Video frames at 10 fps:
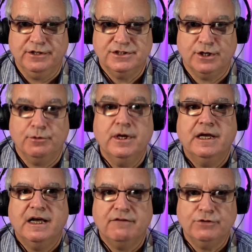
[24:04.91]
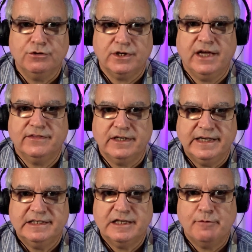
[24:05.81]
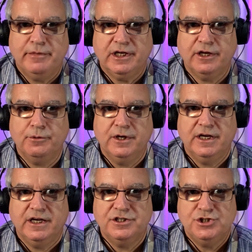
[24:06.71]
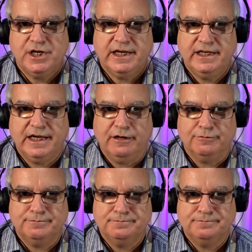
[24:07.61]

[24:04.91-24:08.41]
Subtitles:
So have a look at the link down below and check it out.